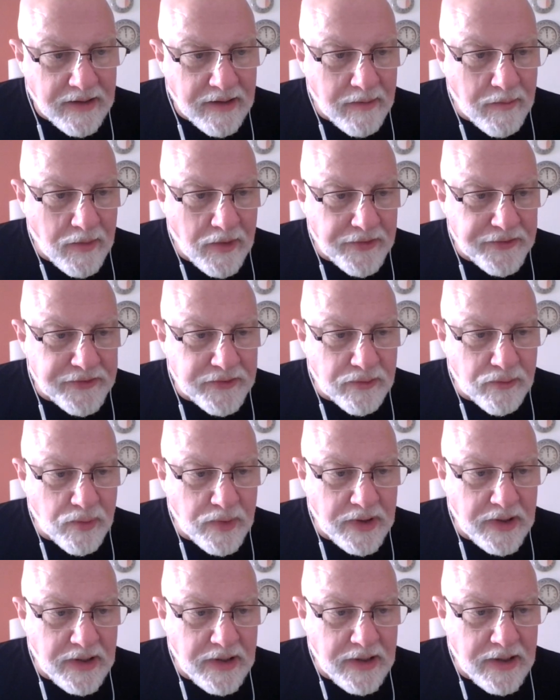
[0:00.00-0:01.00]
I'm also
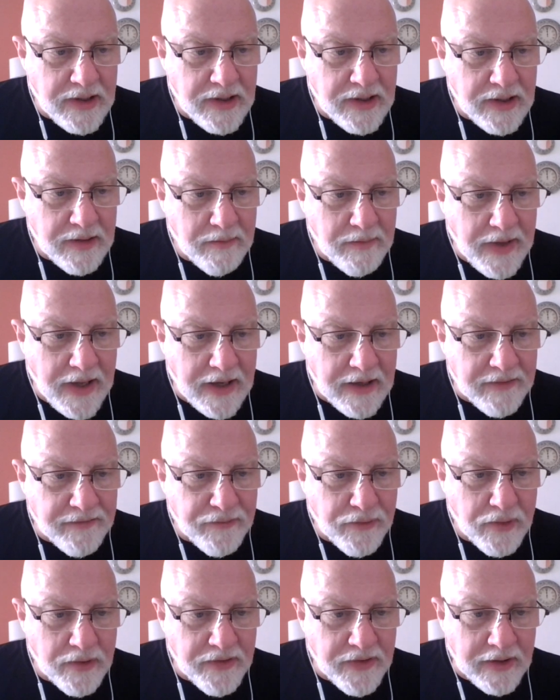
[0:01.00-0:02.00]
reading back and
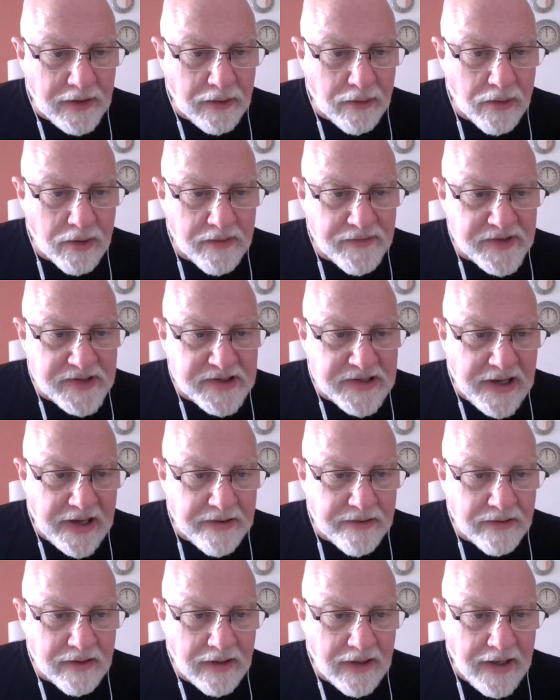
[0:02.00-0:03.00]
forth on Lord of a
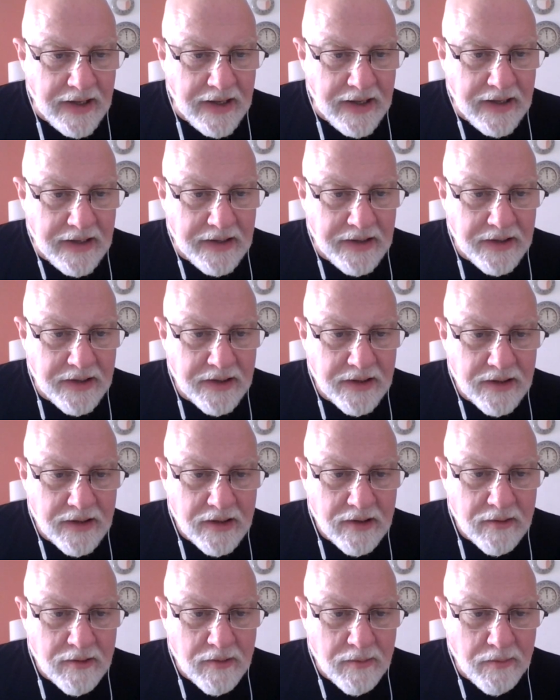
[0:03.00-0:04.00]
Shattered Land
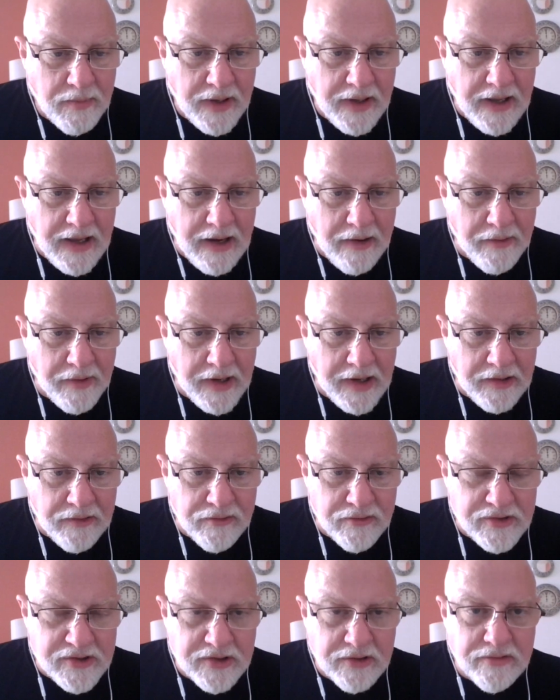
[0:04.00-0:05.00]
by Howard
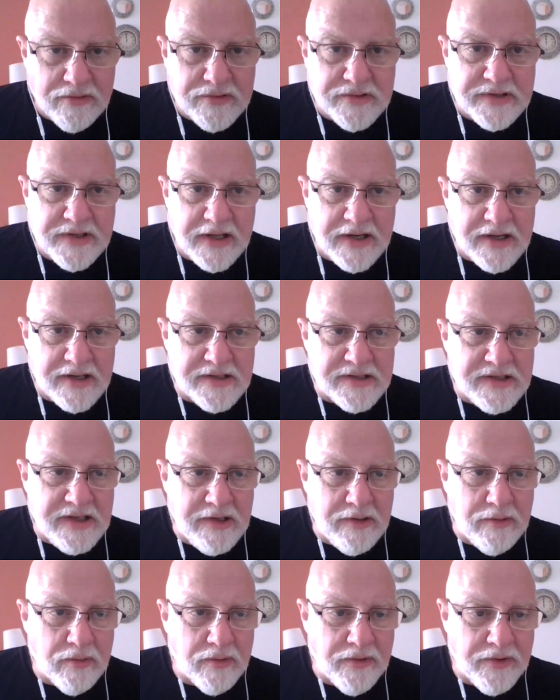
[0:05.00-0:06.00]
Andrew Jones and its
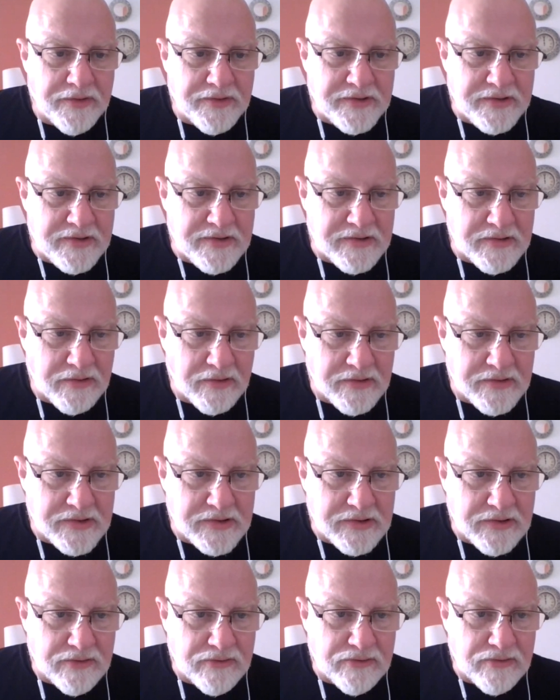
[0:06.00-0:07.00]
sequel. Those are the sword and
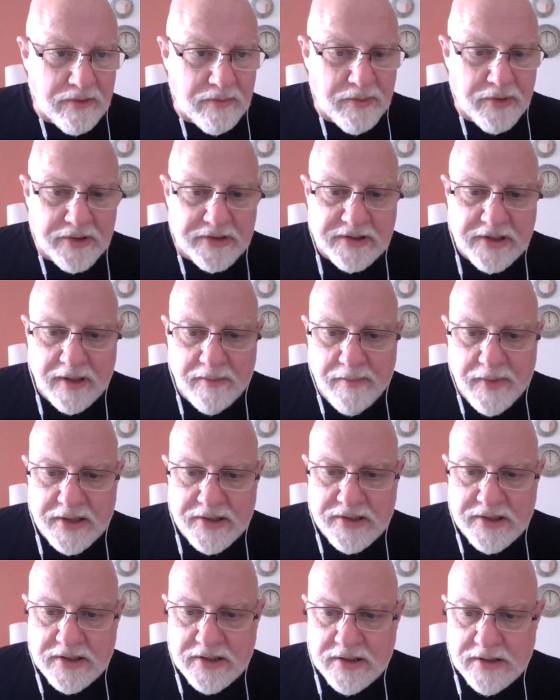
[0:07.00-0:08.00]
sorcery books I
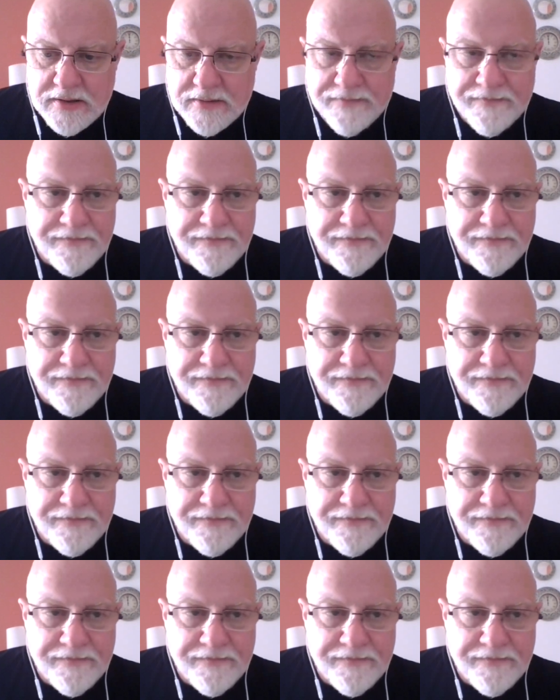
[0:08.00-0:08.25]
mentioned.